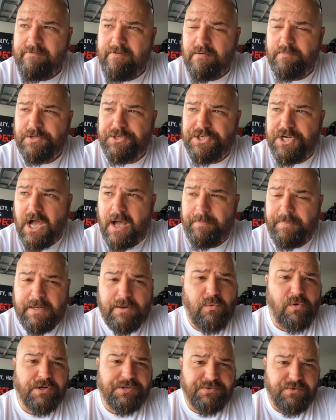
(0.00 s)
from a shop
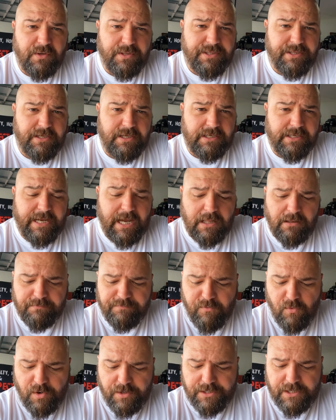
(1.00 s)
he works with in
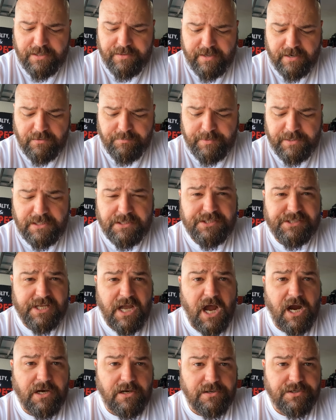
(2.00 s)
California that'll be
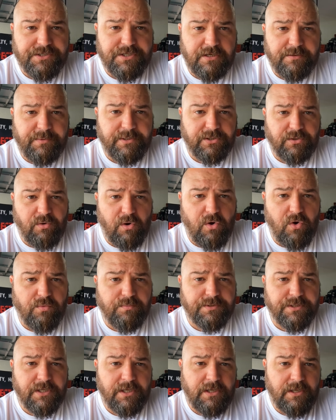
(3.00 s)
stockers that have been
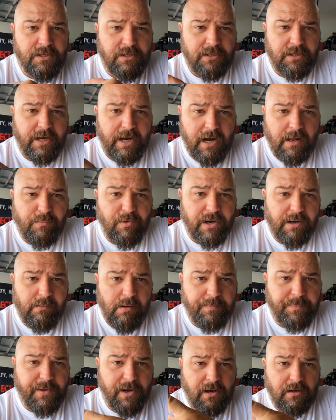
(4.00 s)
chromed, and I'll bring them
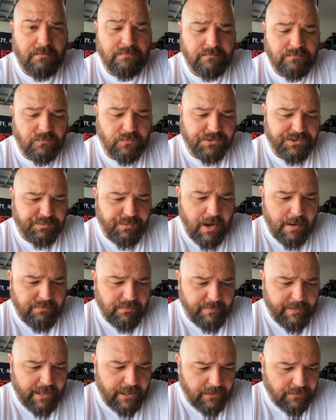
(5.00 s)
up there and we'll swap
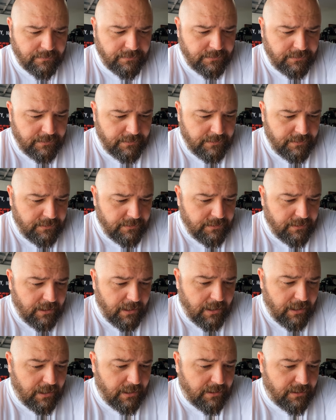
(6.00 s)
them
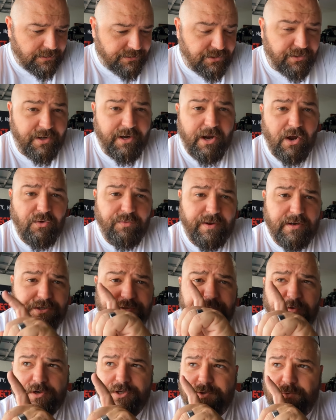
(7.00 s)
out. So there you go,
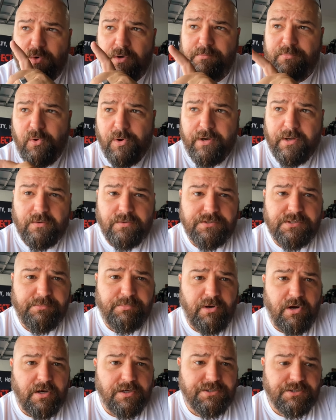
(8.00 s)
there's version 1.0 is the
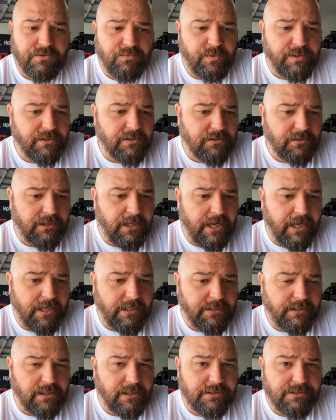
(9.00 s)
bars and the wheel
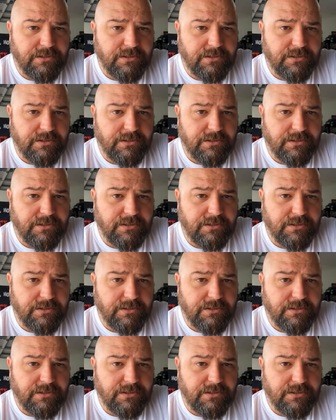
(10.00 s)
and the